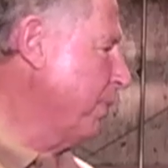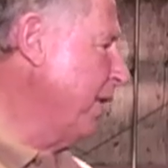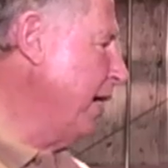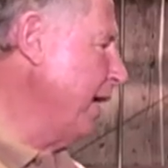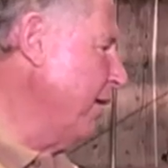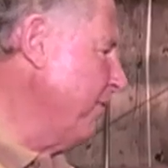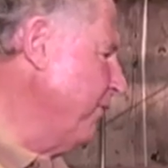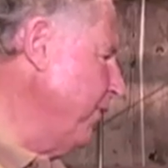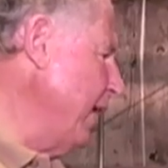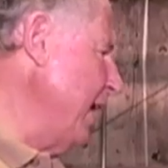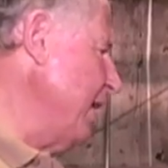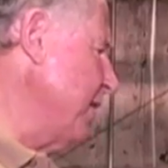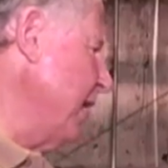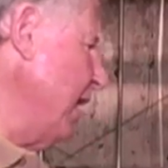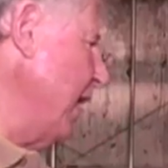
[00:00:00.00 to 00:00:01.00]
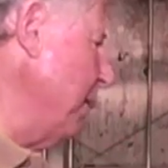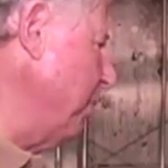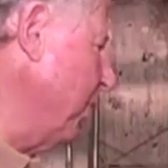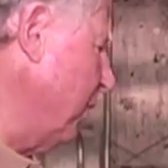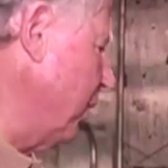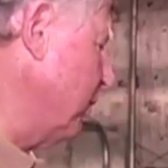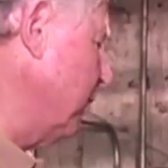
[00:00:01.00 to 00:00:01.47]
planer feed
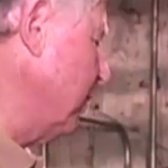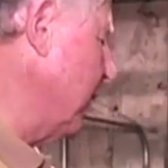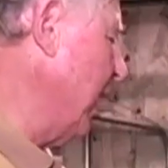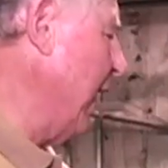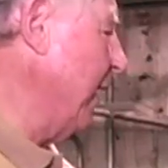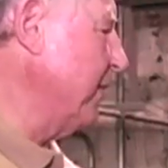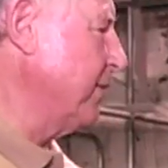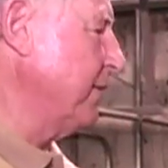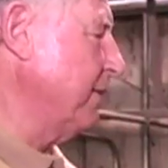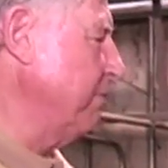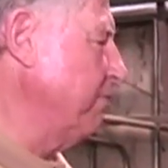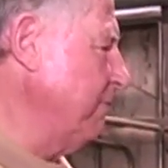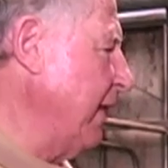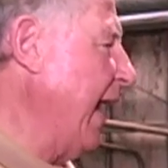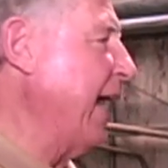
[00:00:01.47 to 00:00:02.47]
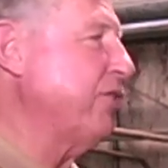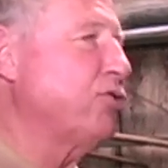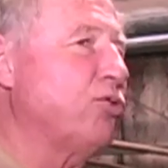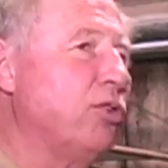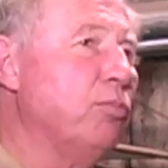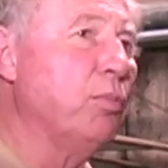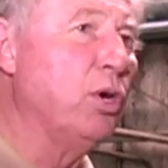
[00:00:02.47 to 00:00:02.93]
table has
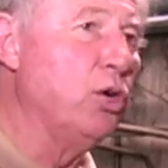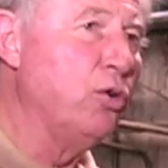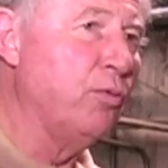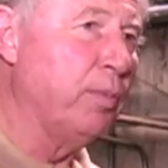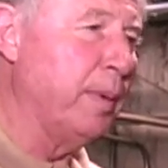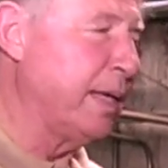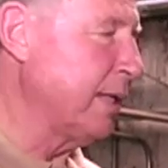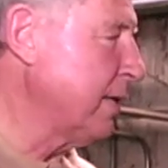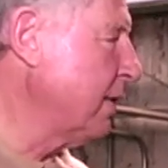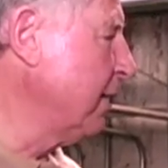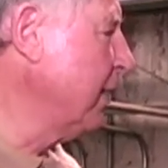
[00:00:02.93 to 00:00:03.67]
extra movement